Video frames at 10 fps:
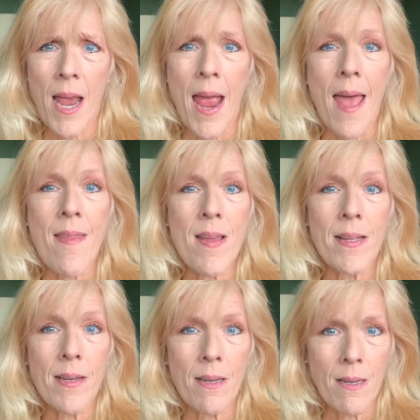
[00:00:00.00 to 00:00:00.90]
and
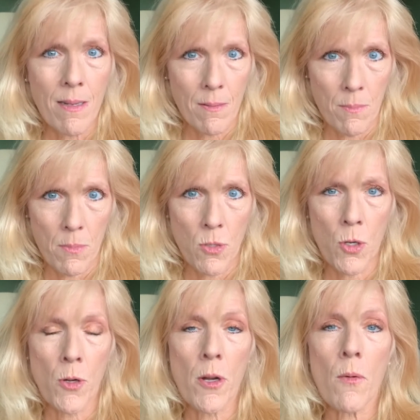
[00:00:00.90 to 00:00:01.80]
then
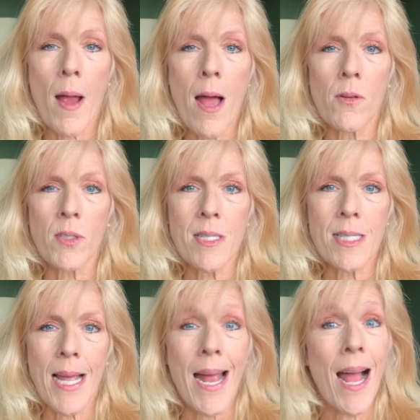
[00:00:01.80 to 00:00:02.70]
turn it around and
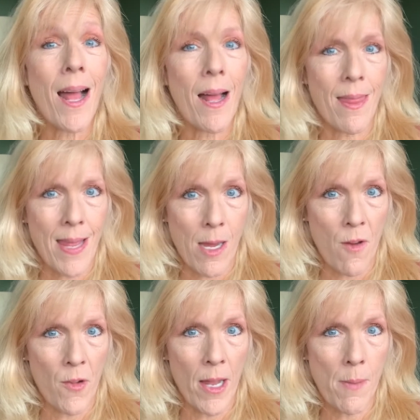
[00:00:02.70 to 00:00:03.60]
say, thank you
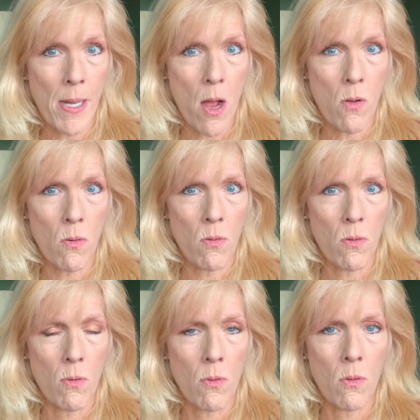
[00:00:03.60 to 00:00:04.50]
for letting me know.
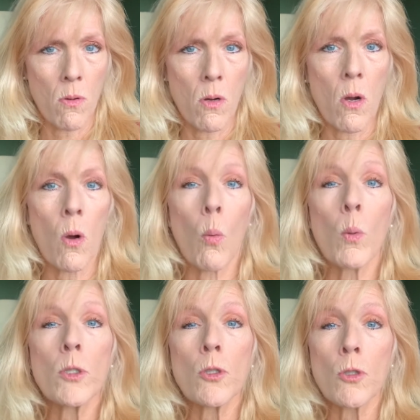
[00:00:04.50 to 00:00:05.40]

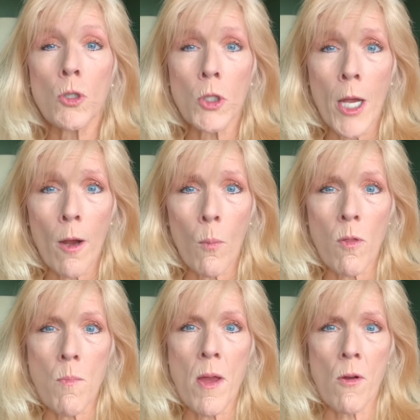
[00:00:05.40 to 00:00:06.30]
Would you share
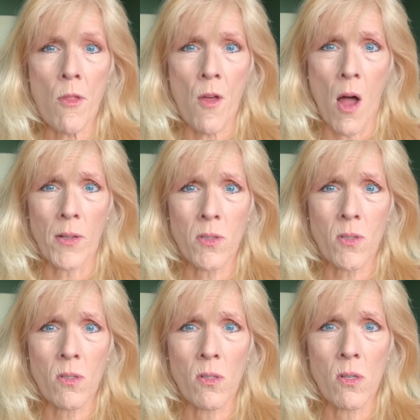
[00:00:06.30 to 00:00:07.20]
with me your
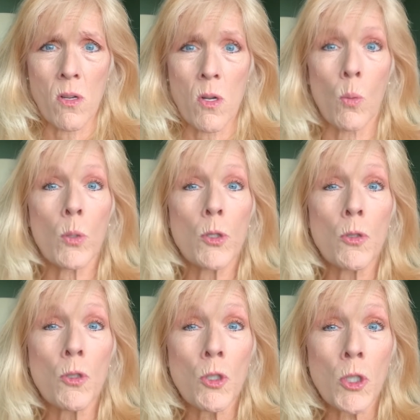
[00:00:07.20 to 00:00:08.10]
thoughts? Would you
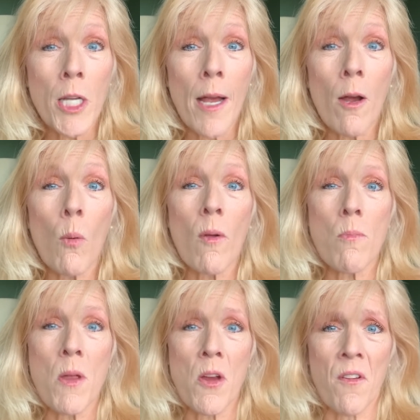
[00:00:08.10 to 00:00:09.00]
share with
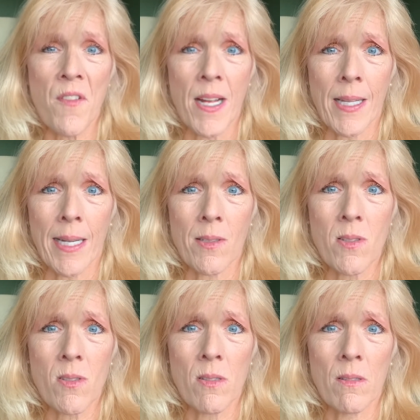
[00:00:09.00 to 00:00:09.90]
me your feelings?